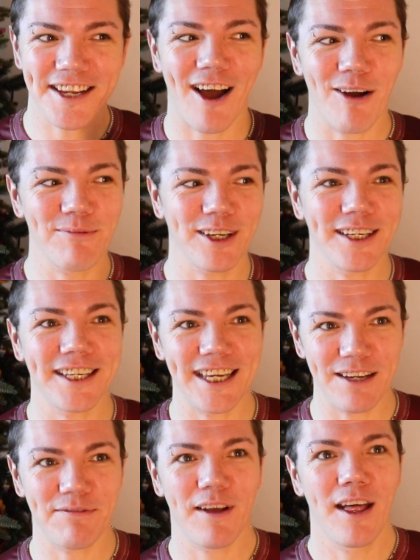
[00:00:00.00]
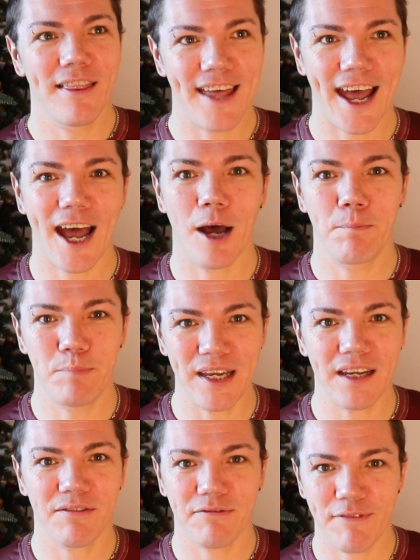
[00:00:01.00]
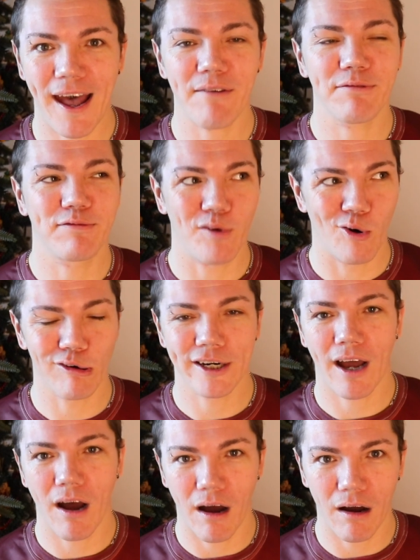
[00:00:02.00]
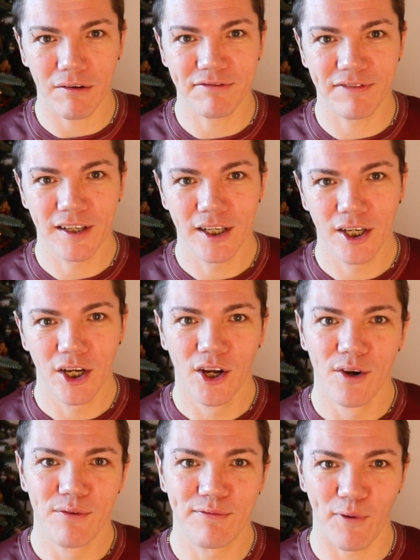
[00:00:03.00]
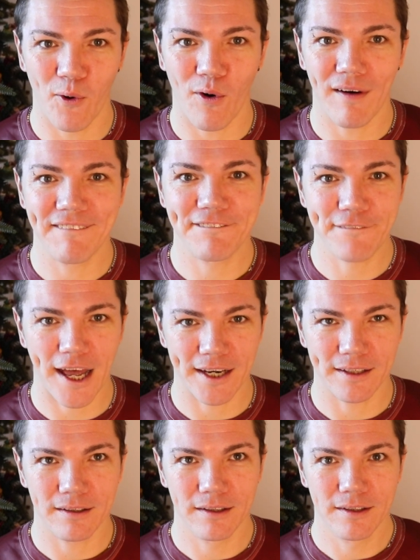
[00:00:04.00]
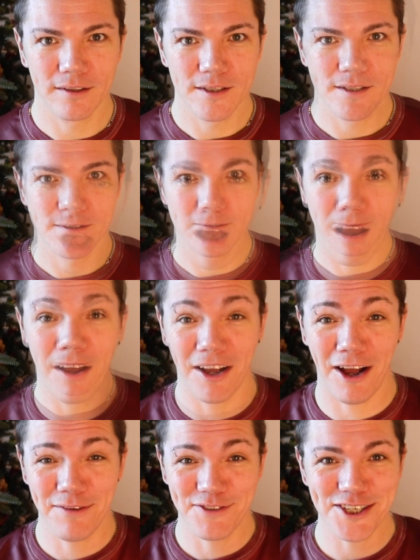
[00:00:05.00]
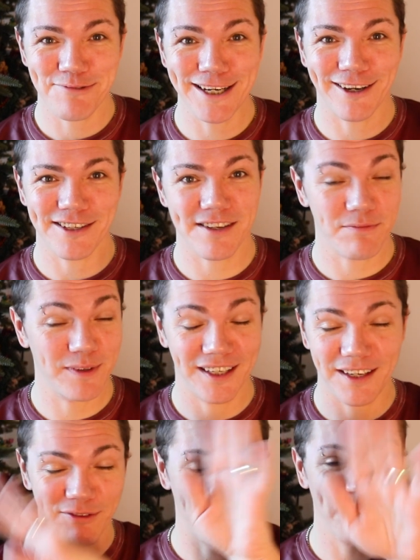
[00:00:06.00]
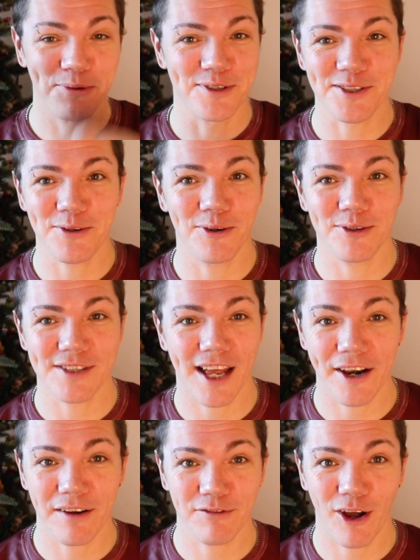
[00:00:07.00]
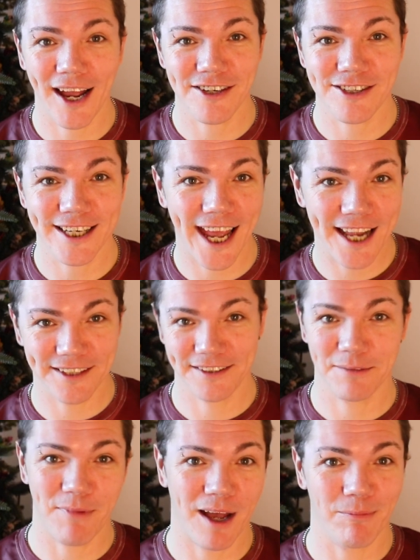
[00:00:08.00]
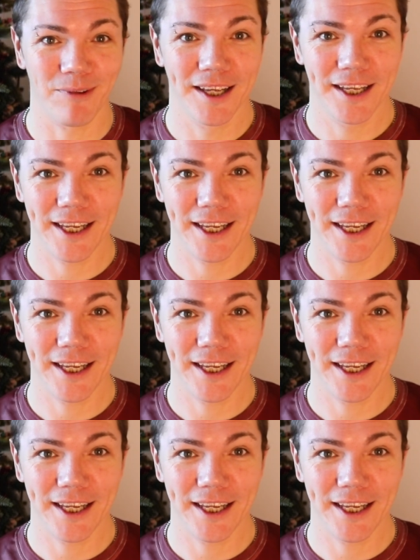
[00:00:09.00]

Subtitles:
yeah, I'm going to give that a big fat 4.5. for fun. I've just realised I've been giving you all the scores and I've not actually added them up